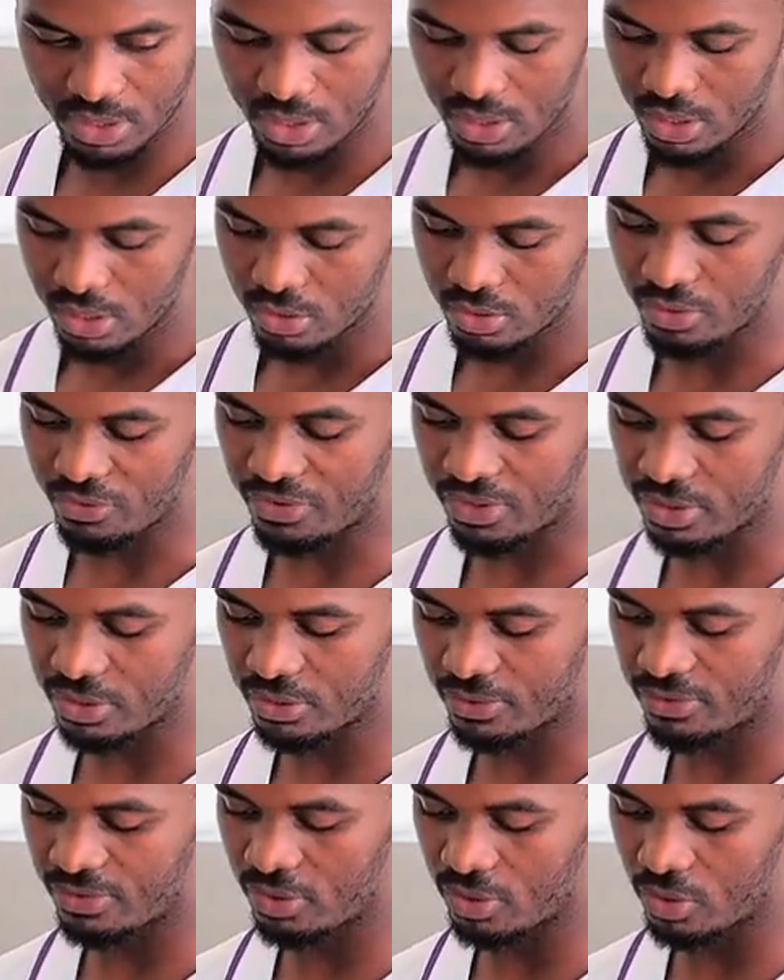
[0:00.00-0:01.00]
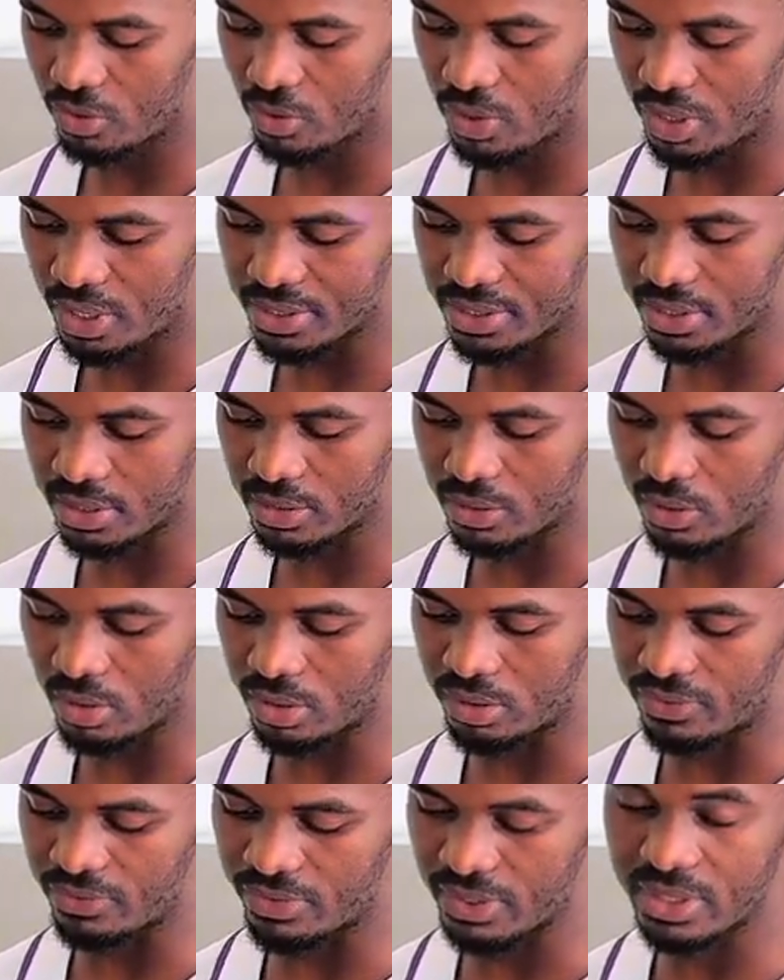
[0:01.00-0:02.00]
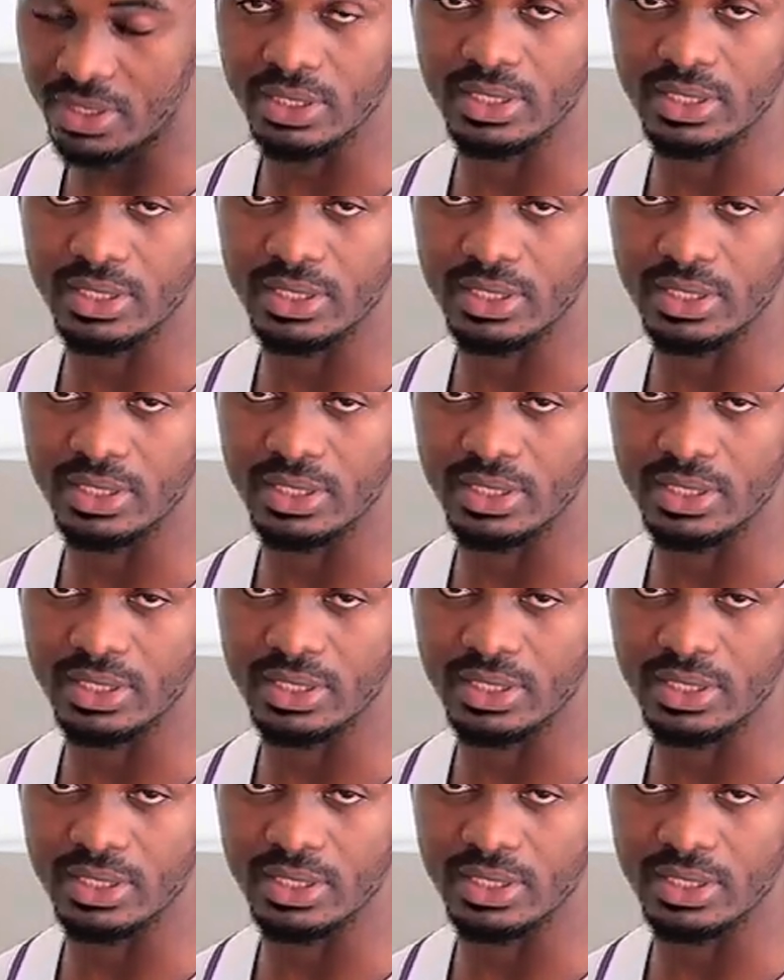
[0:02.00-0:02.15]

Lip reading: So first of all, why is it called V60?